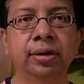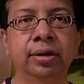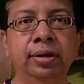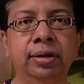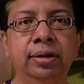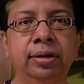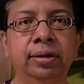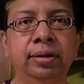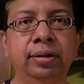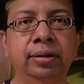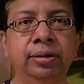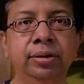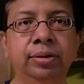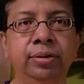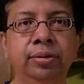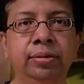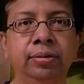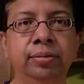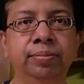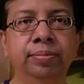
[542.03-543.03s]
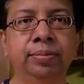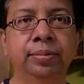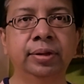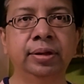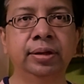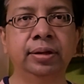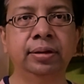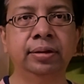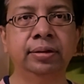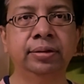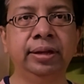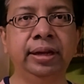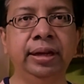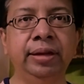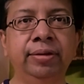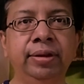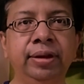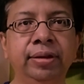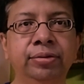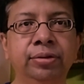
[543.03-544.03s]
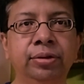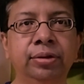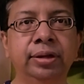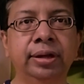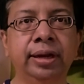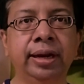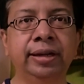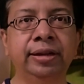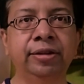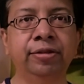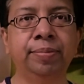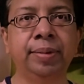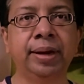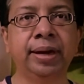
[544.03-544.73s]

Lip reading: 3 waves or corrective